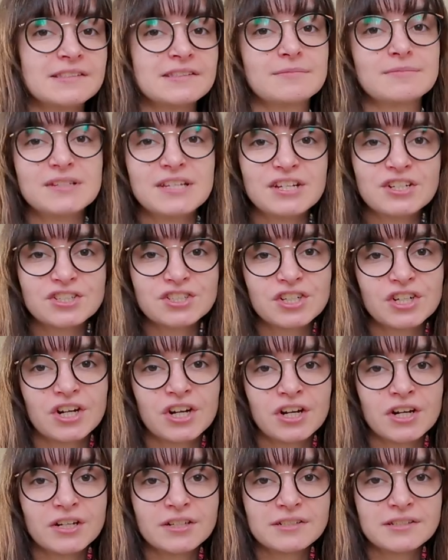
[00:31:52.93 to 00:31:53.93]
some
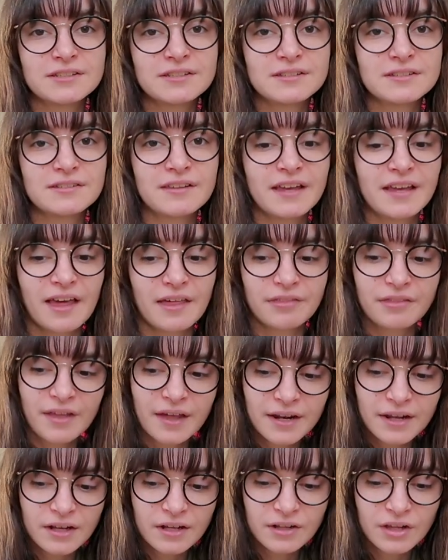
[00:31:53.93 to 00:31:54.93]
t-shirts, like
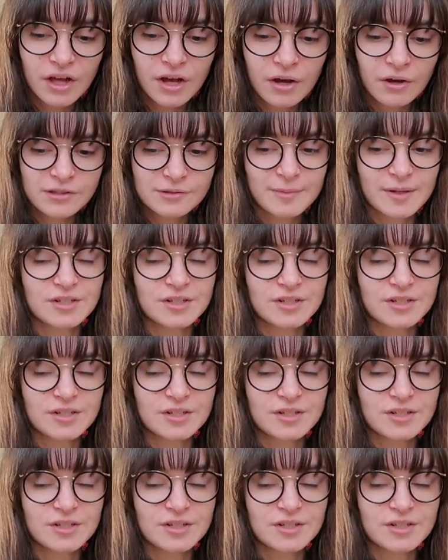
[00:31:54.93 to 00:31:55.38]
athletic clothes,